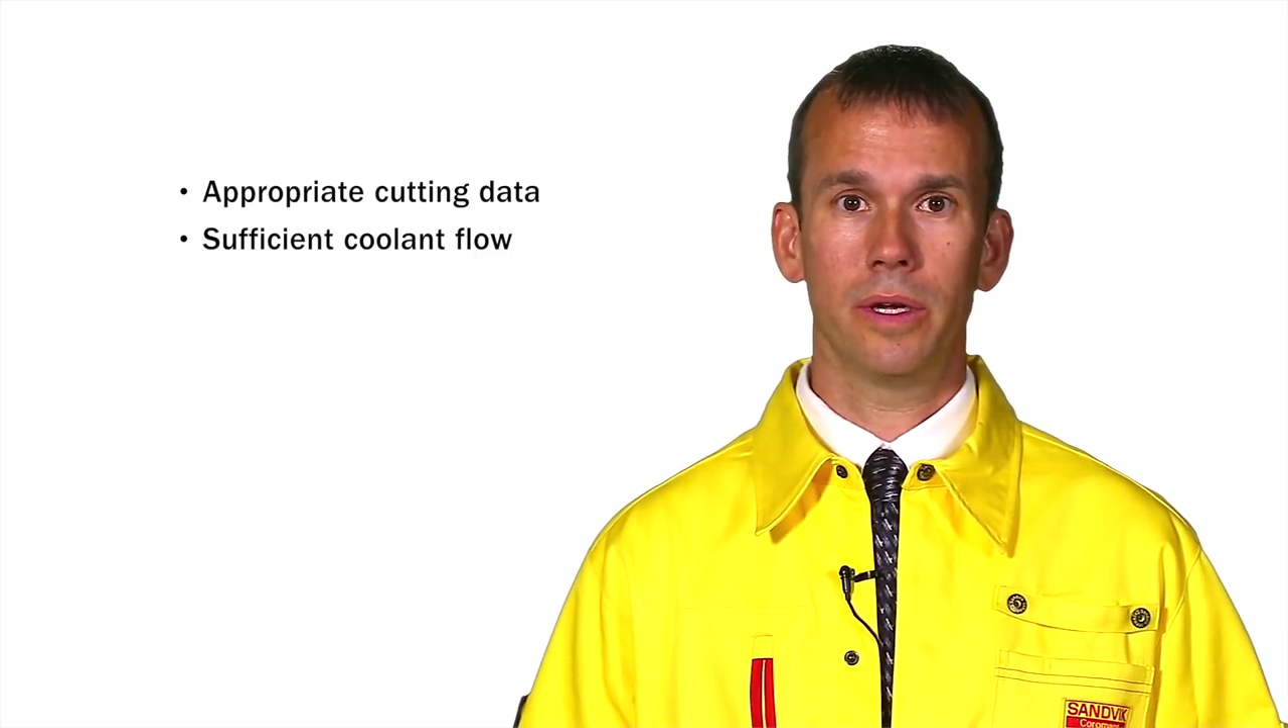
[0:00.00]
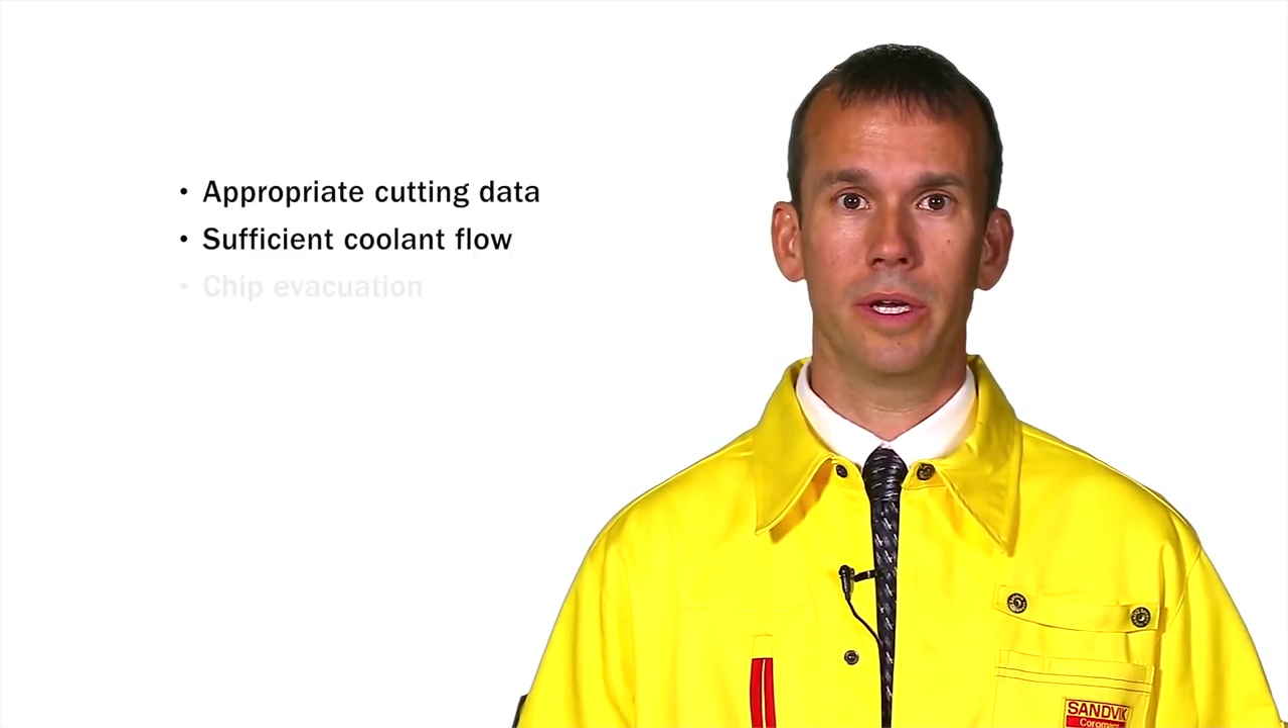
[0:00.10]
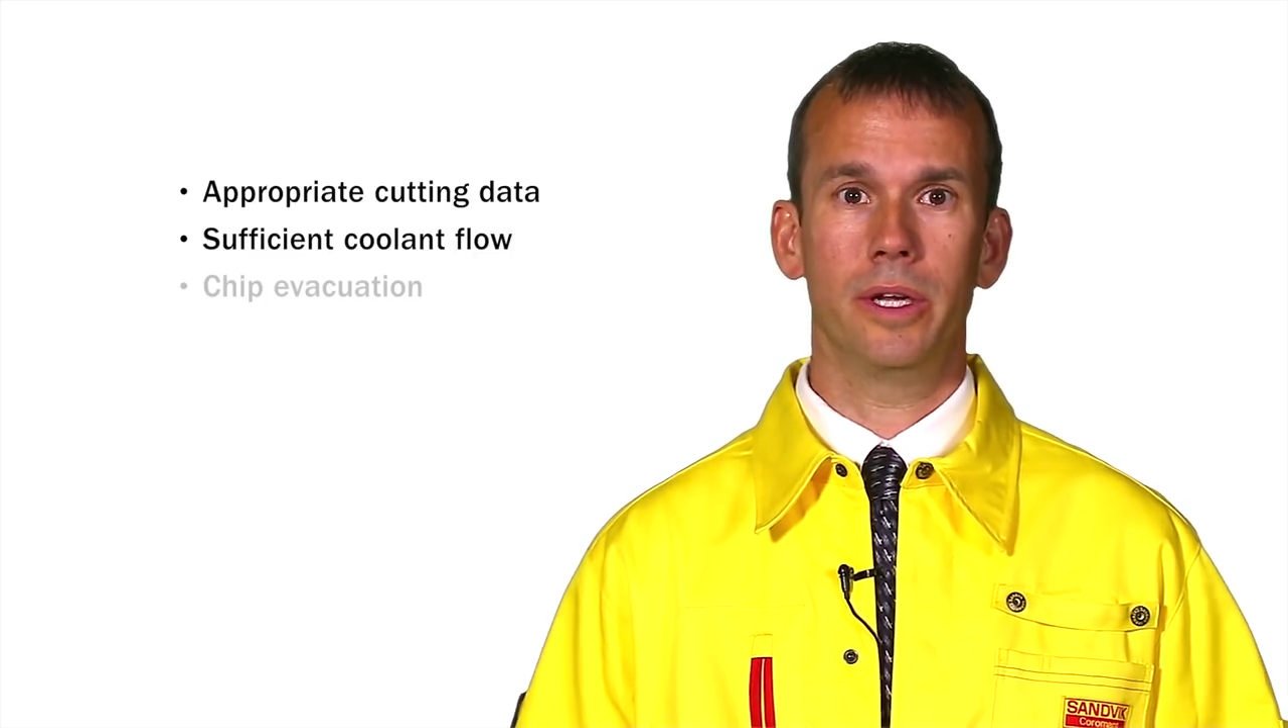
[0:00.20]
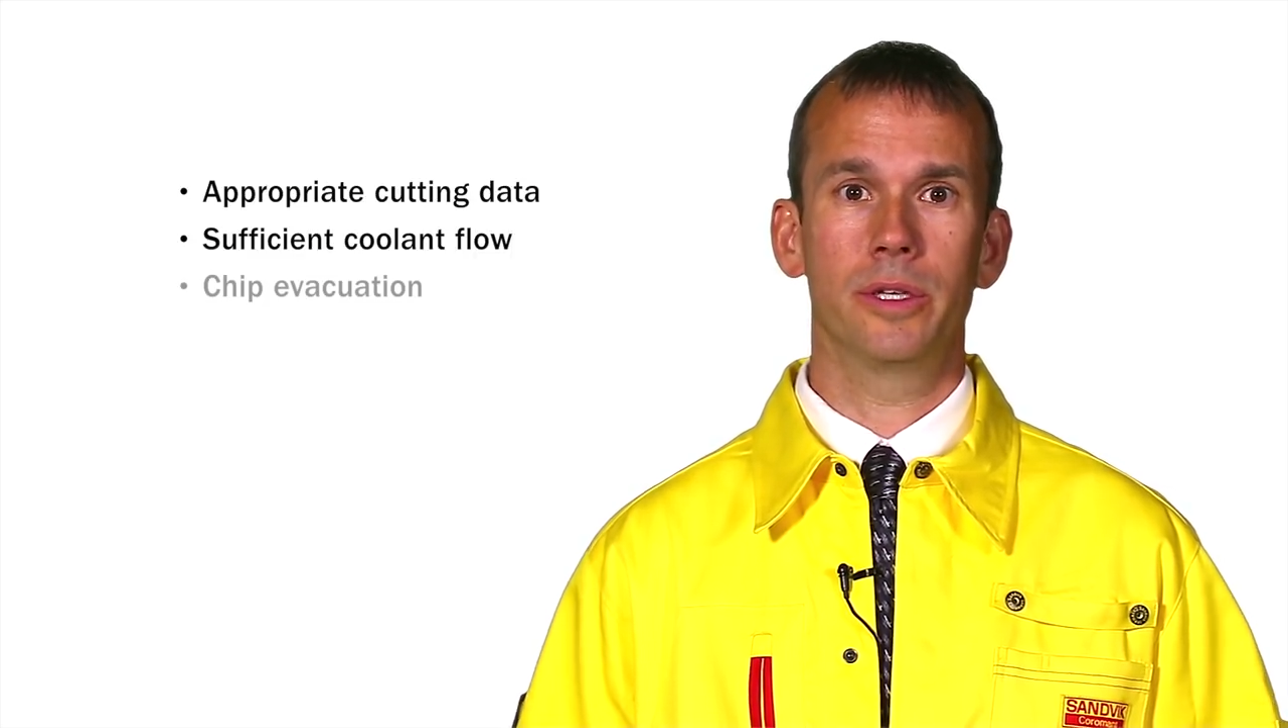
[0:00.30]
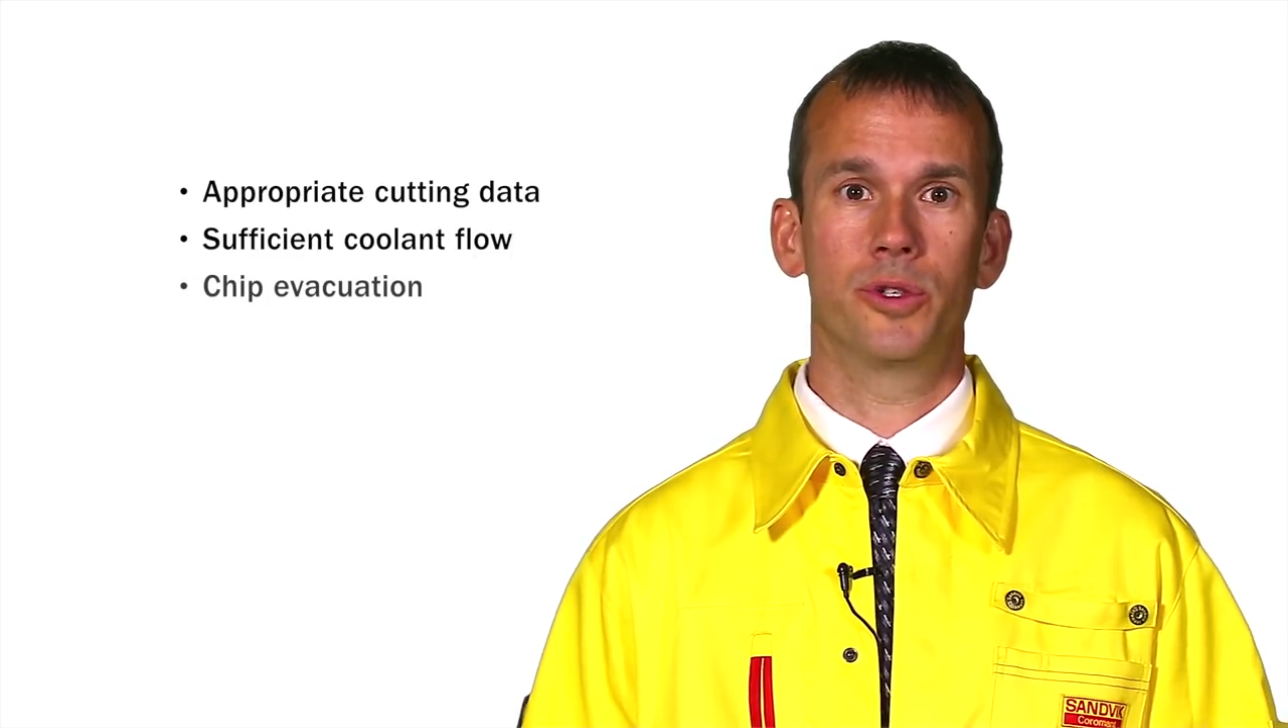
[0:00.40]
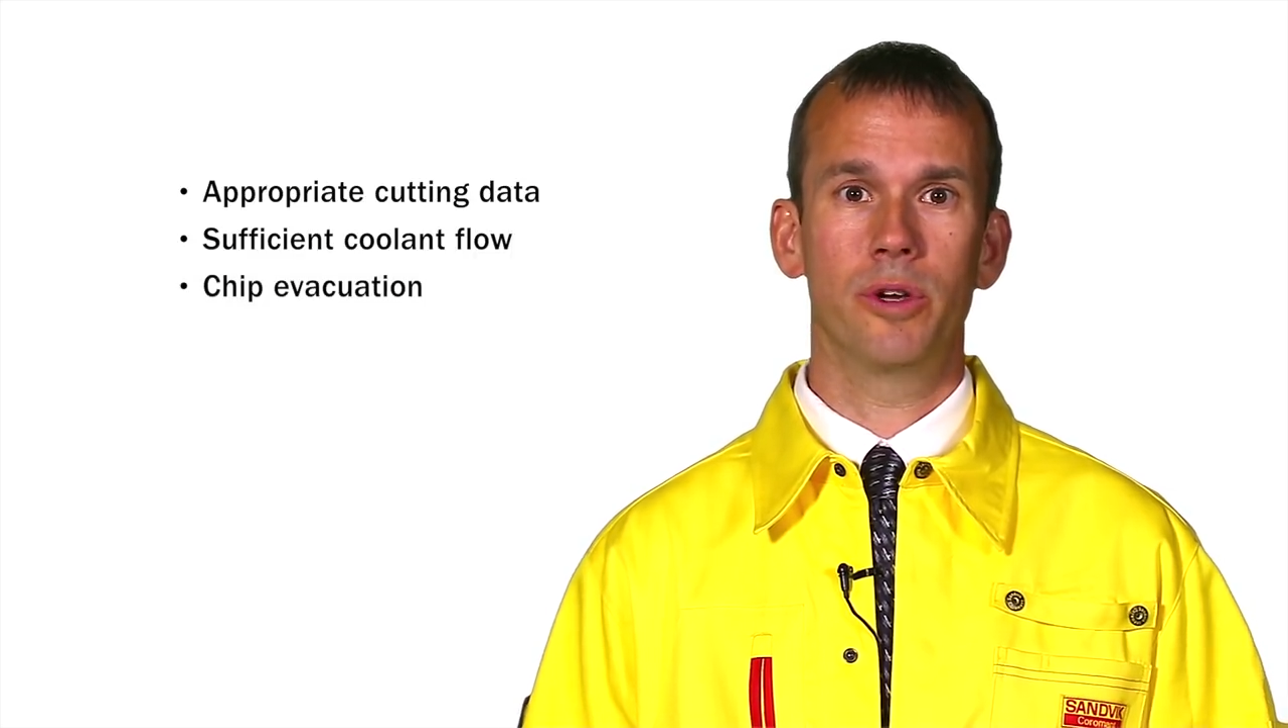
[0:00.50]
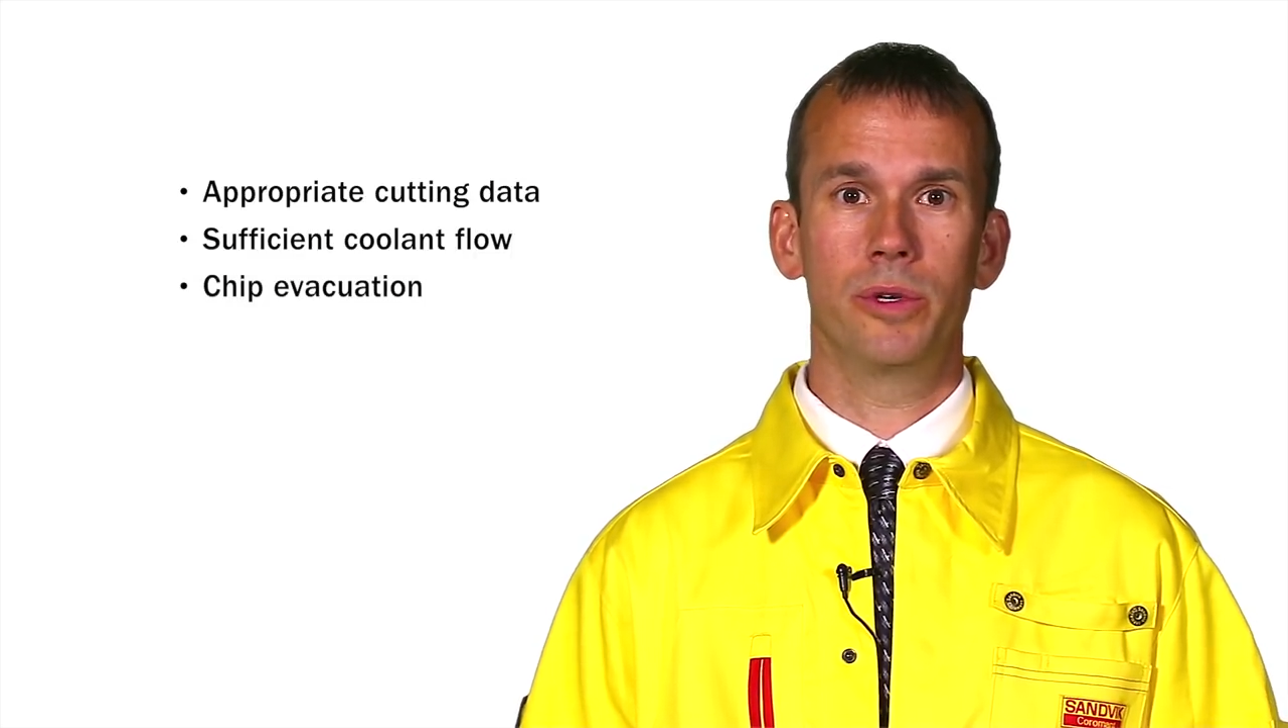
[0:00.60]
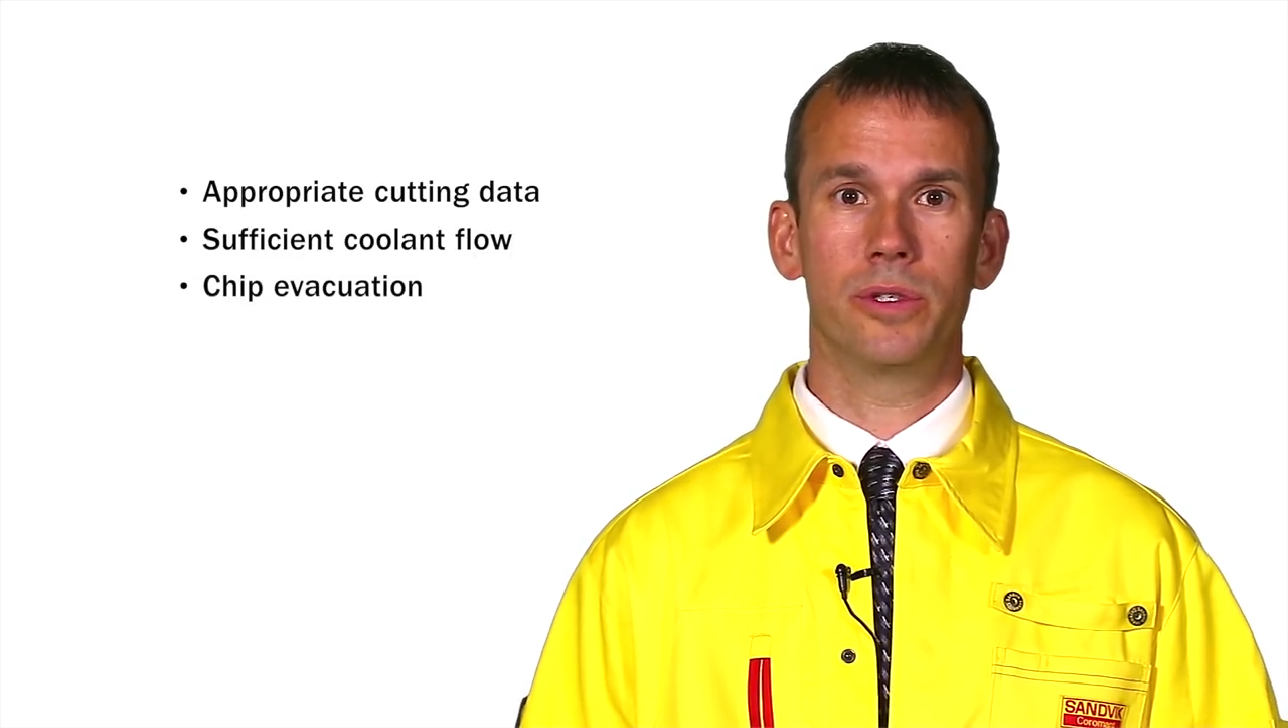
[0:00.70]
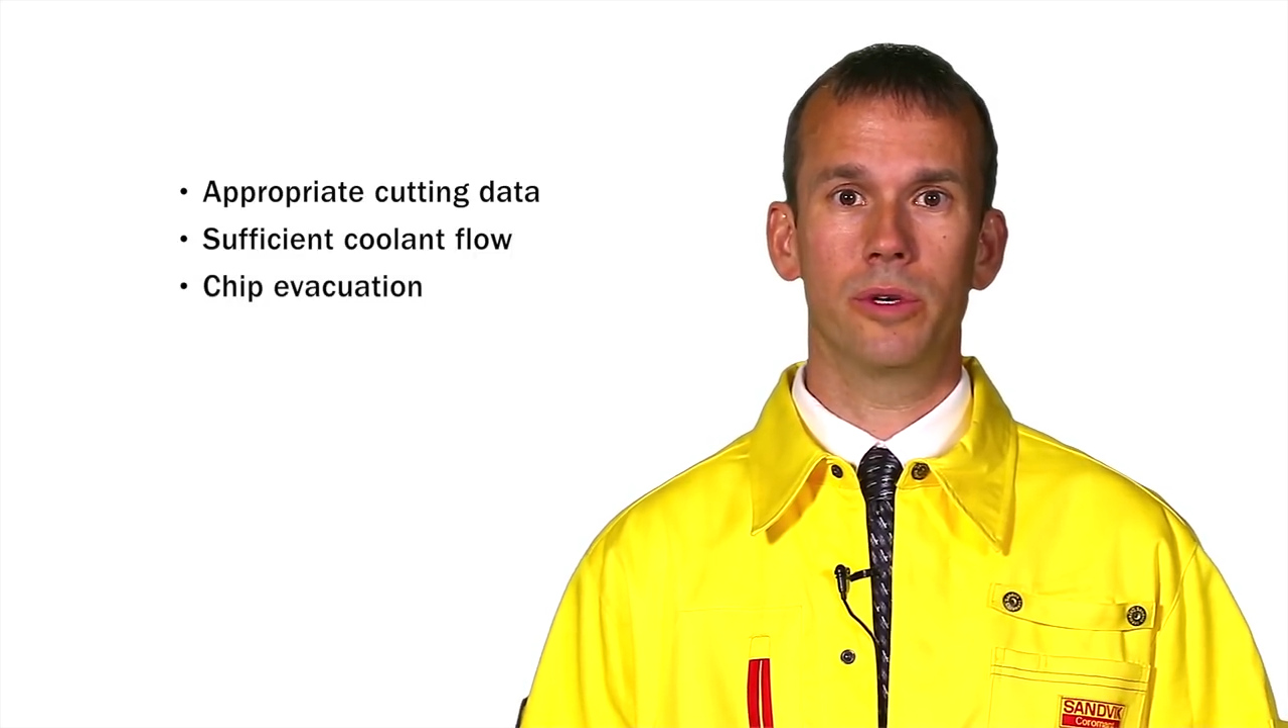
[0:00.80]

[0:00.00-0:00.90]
can contribute